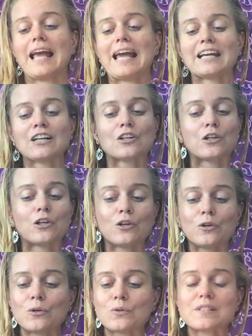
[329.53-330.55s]

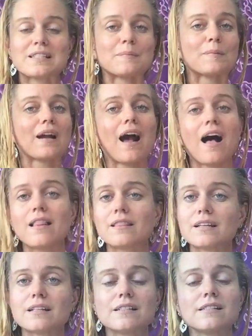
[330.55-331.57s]
Include some
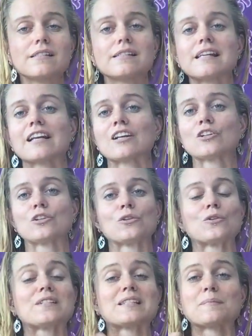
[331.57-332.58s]
colors,
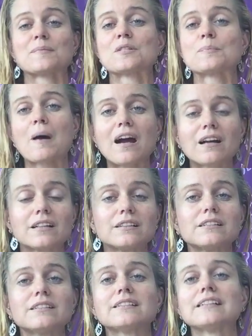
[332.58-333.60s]
include some
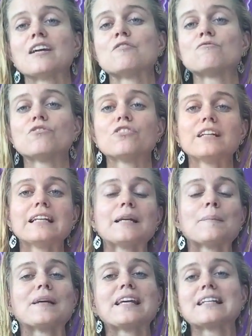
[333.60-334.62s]
sparkles, and
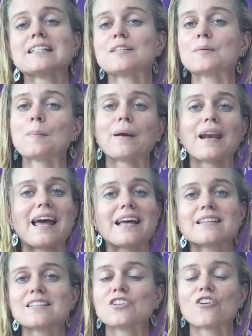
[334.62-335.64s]
really begin to
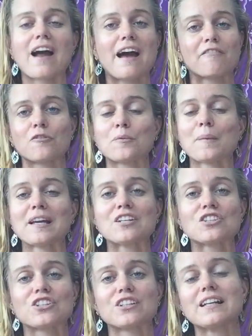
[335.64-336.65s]
bless your
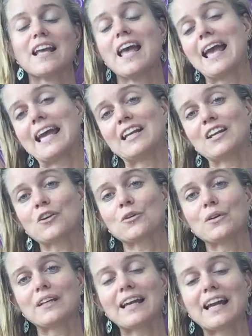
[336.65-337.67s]
affirmation in a
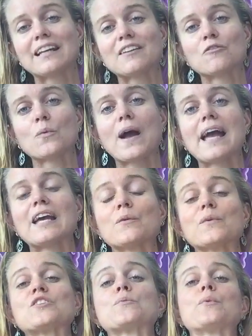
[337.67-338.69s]
creative way,
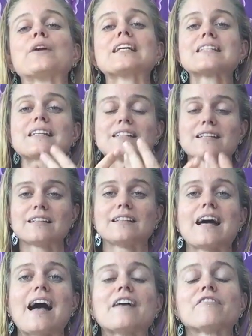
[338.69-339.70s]
which brings it to
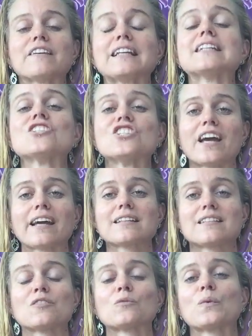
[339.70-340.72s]
life and
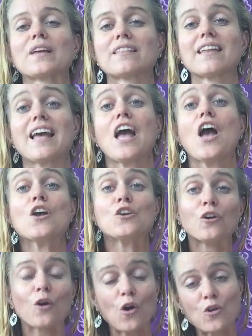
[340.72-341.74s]
injects it with
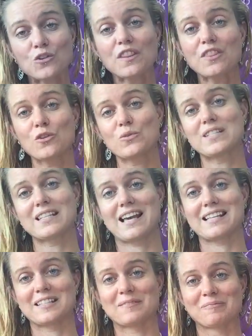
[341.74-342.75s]
your own
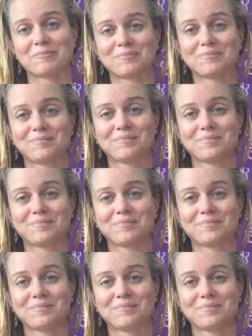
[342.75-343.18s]
enthusiasm.